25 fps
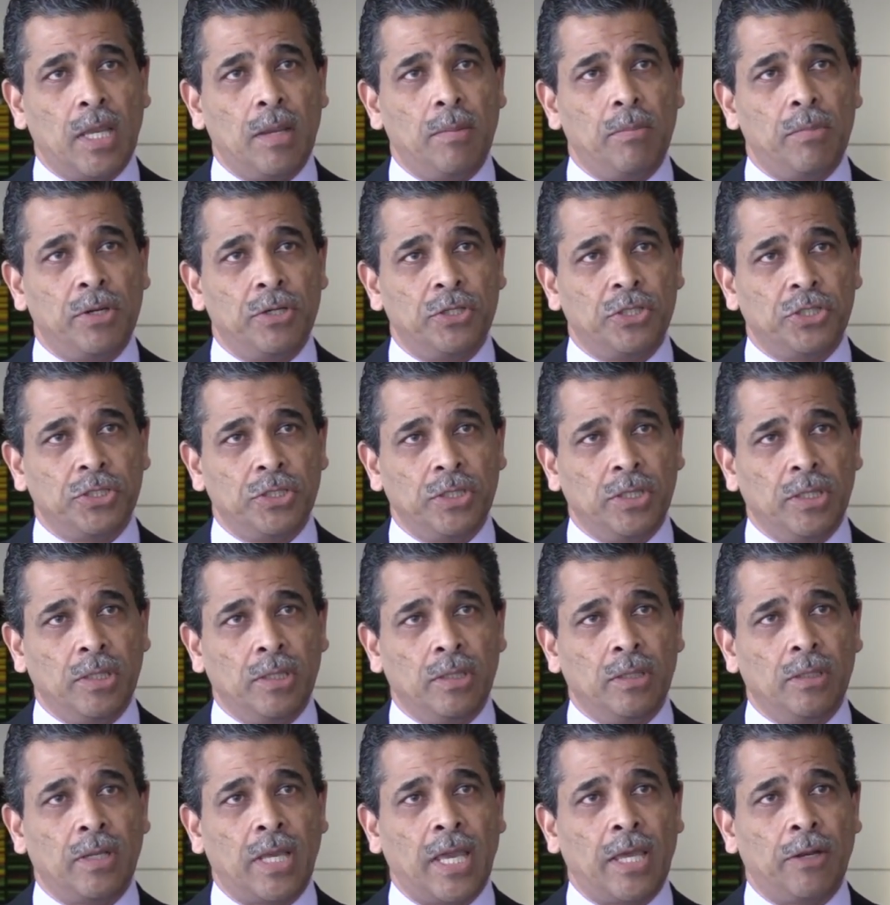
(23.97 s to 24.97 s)

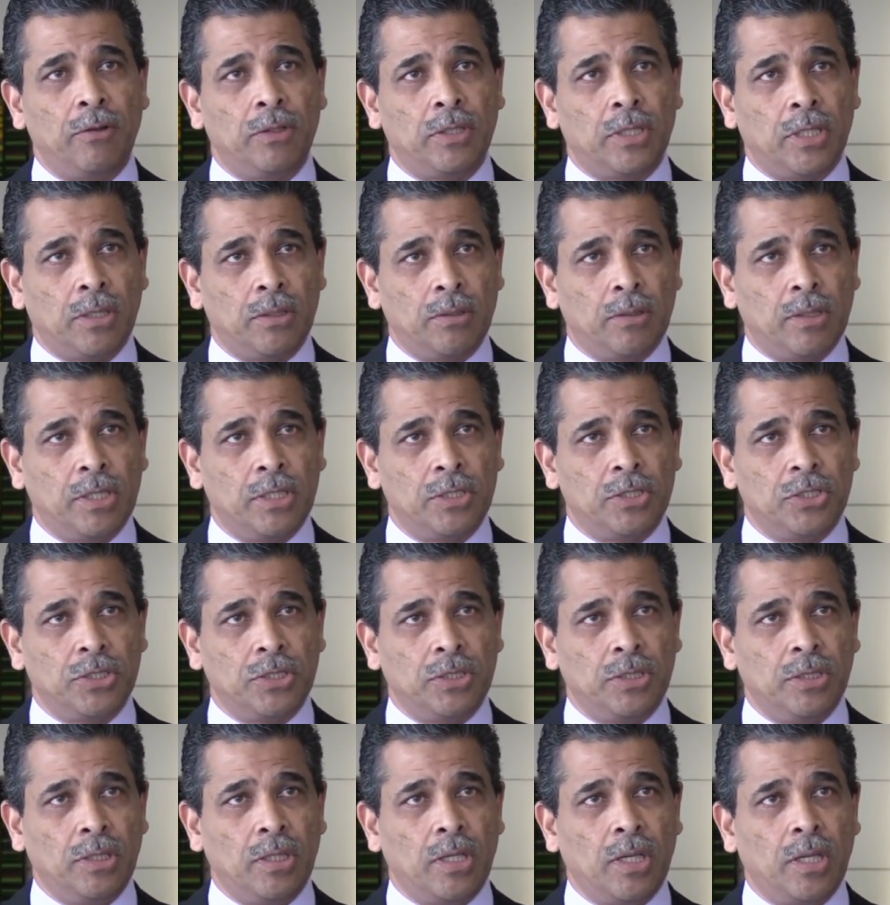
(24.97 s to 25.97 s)
Emerging
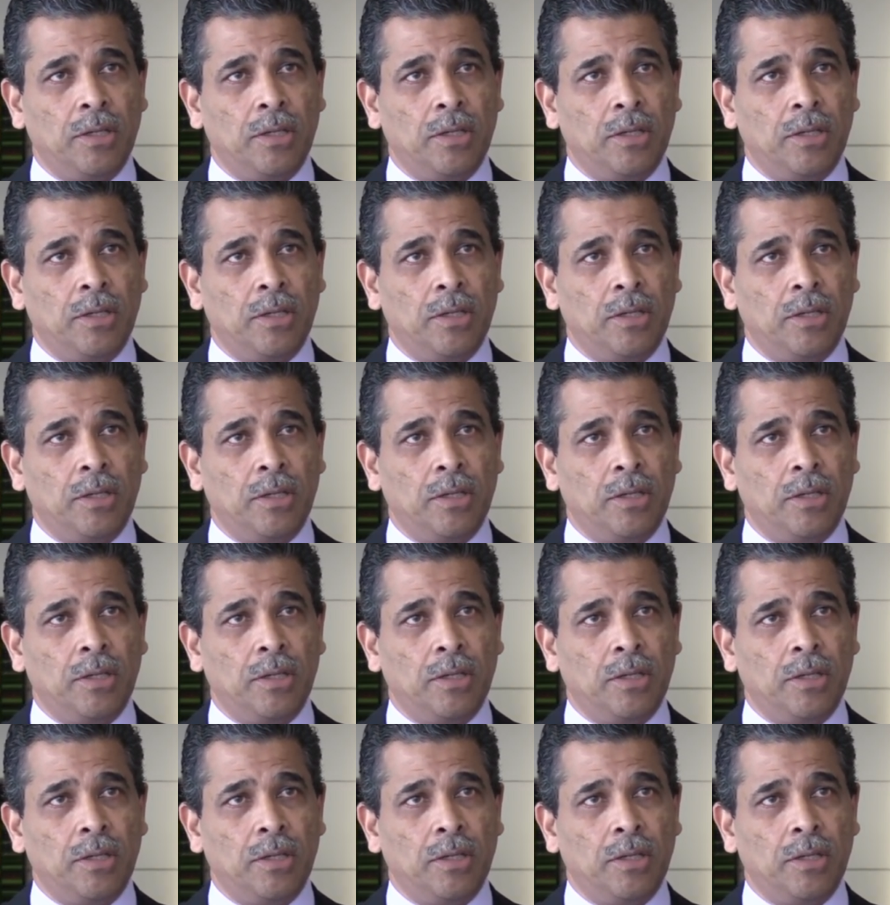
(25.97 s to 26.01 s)
Nanotechnology